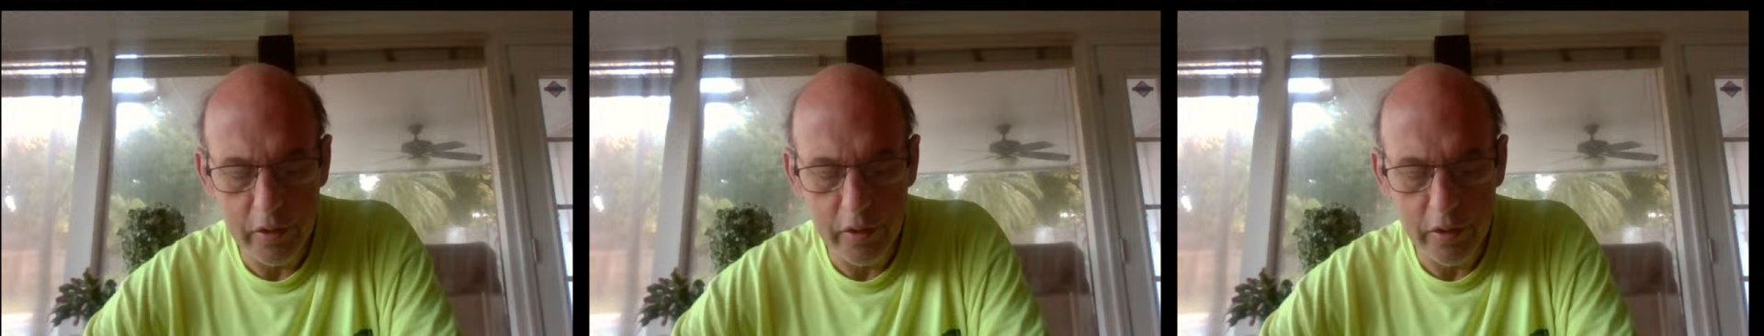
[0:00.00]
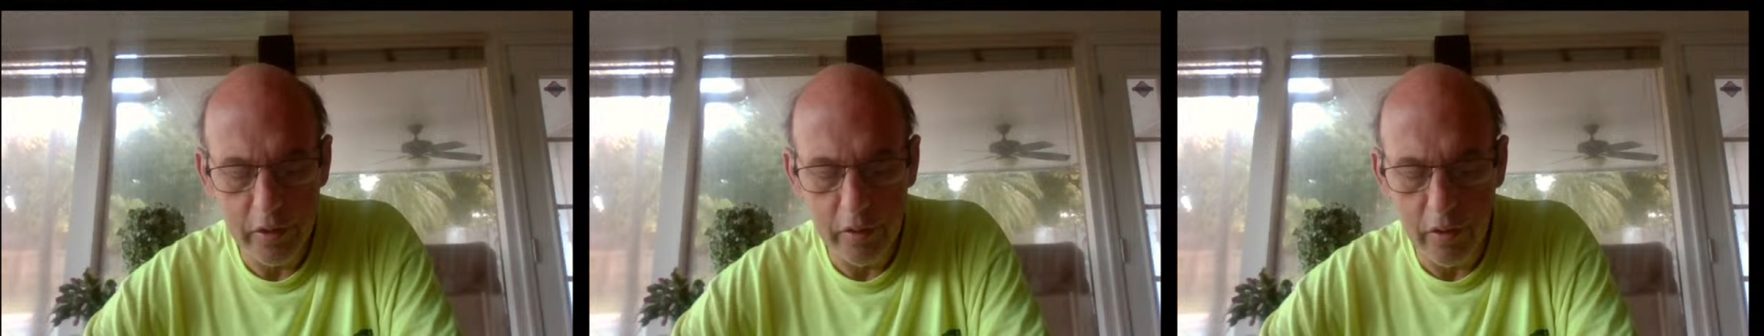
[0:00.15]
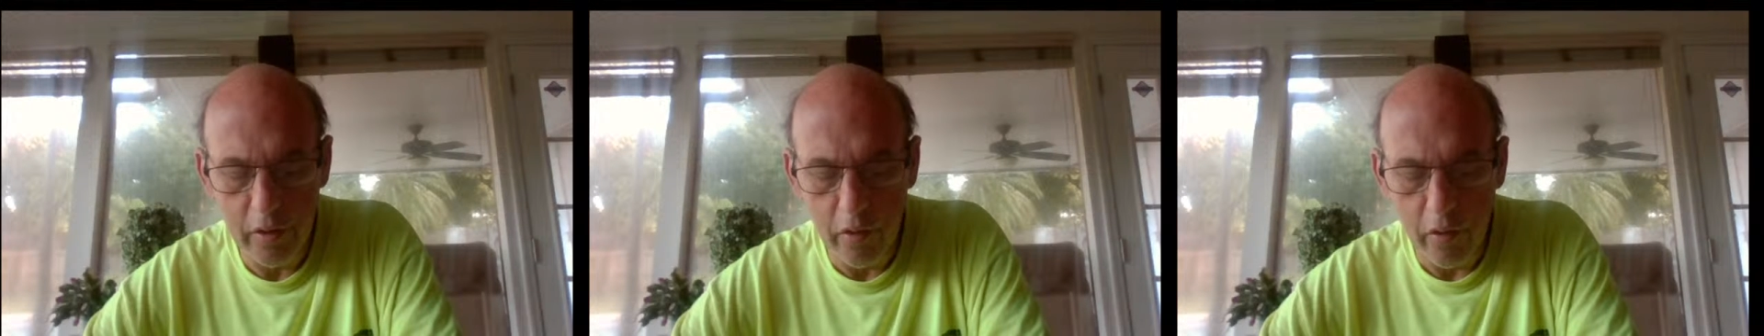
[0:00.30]
I
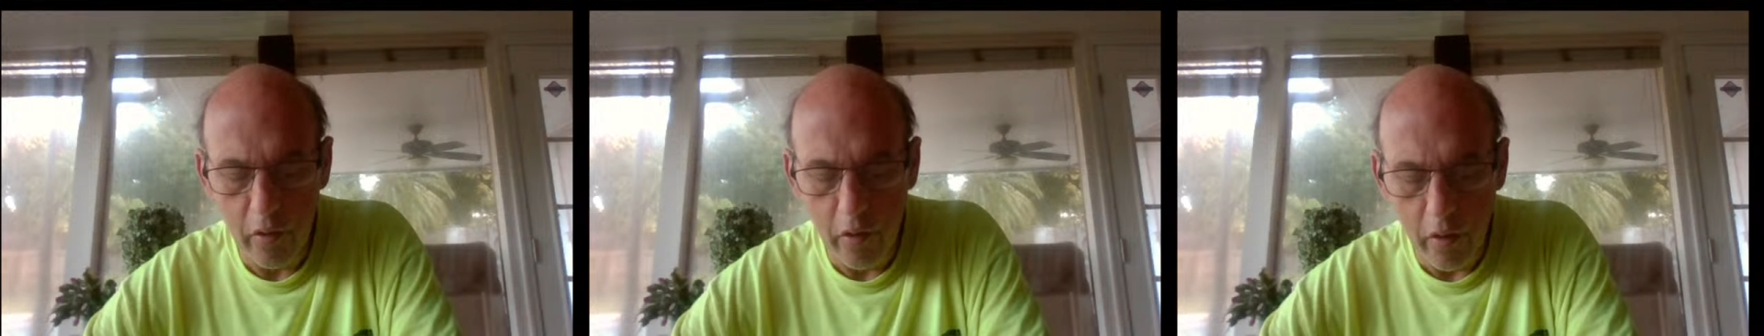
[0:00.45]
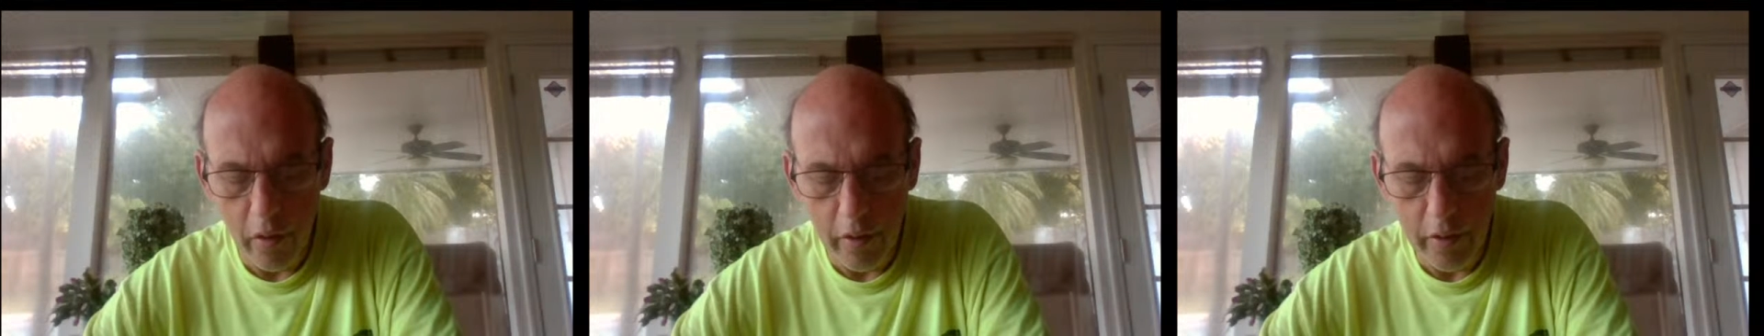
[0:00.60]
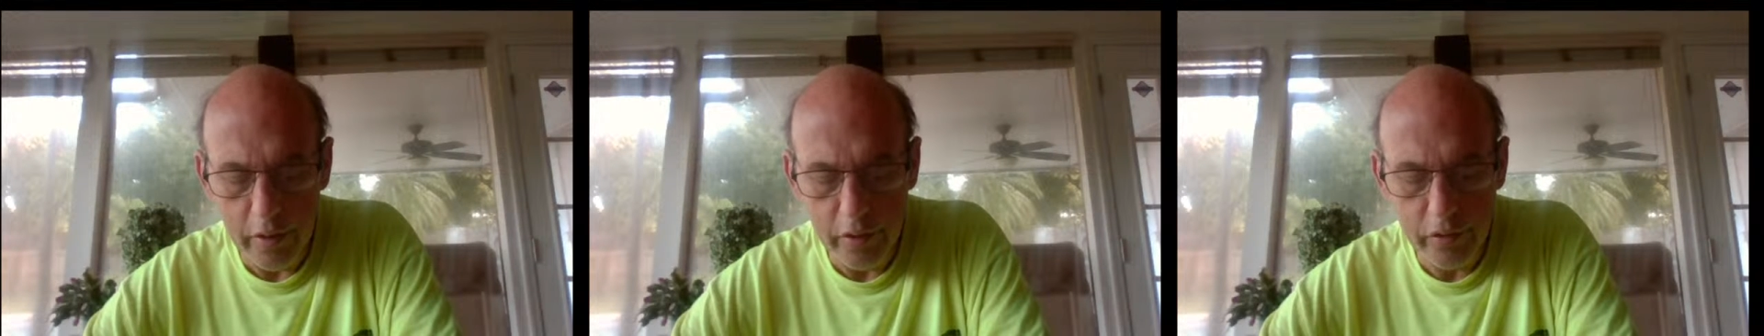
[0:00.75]
said, their
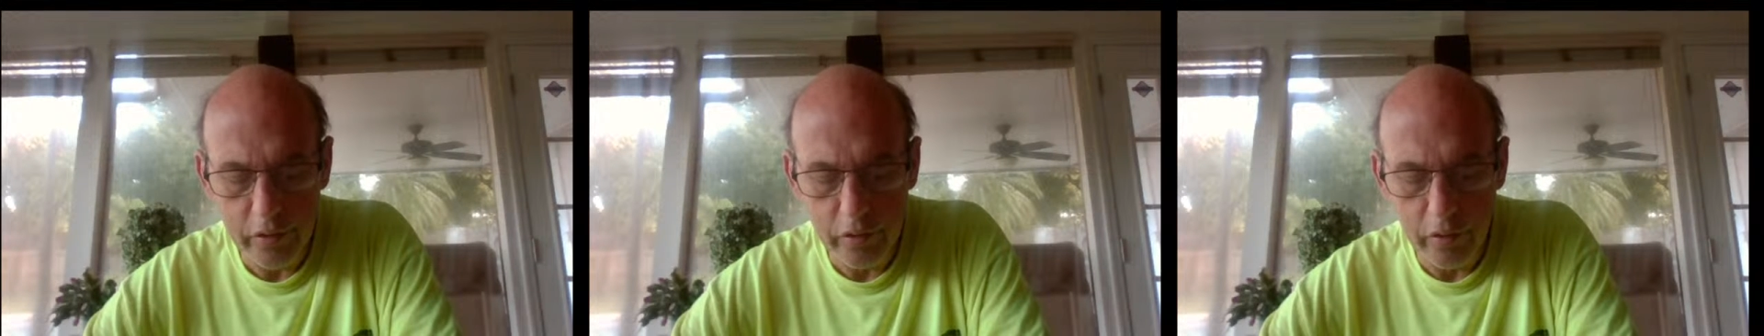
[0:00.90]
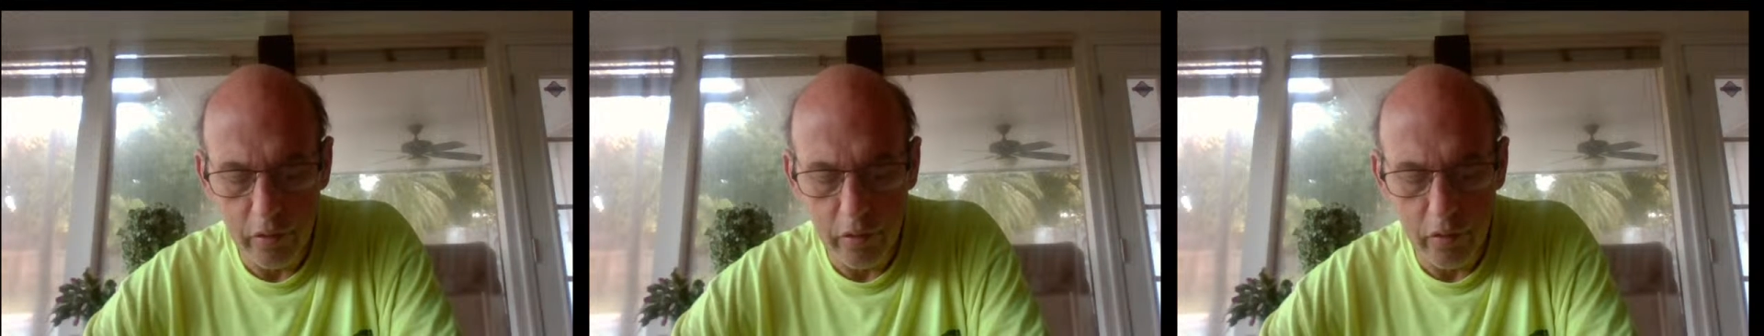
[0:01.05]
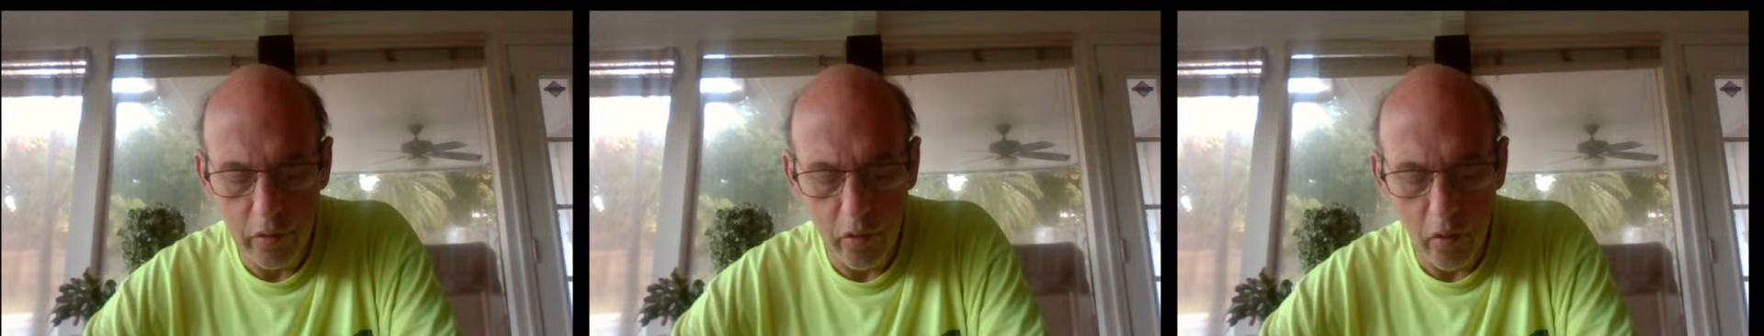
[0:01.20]
hearts
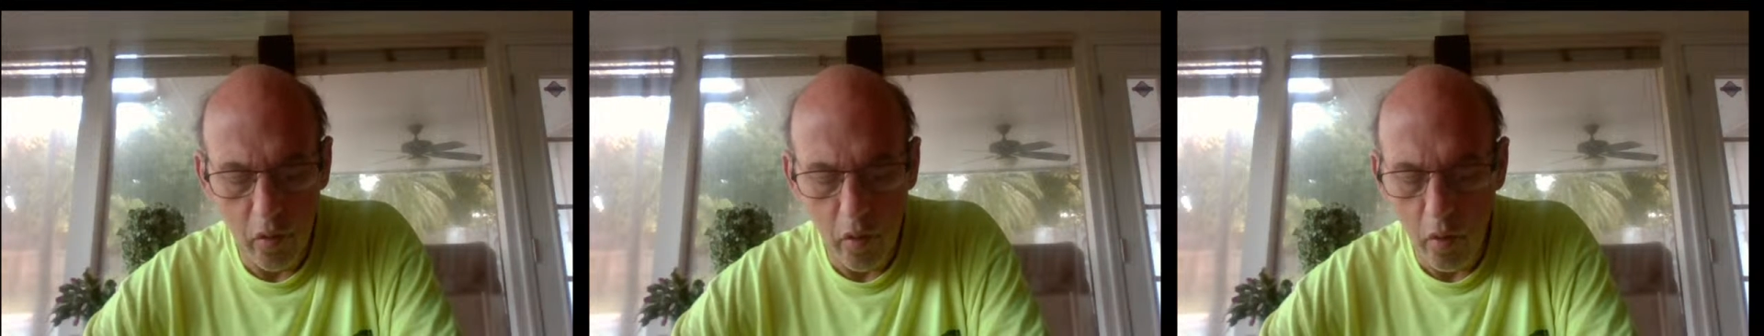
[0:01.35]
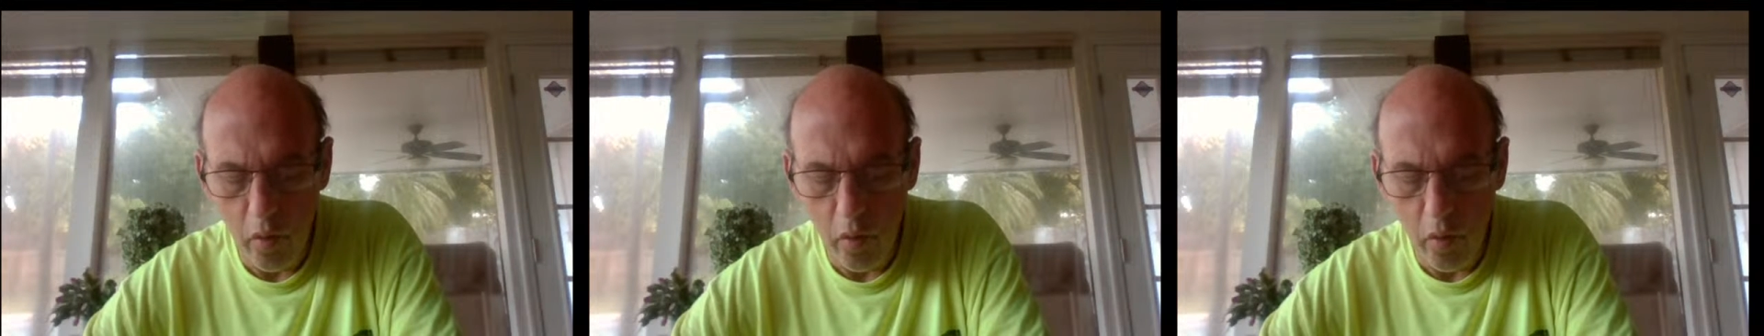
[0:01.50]
are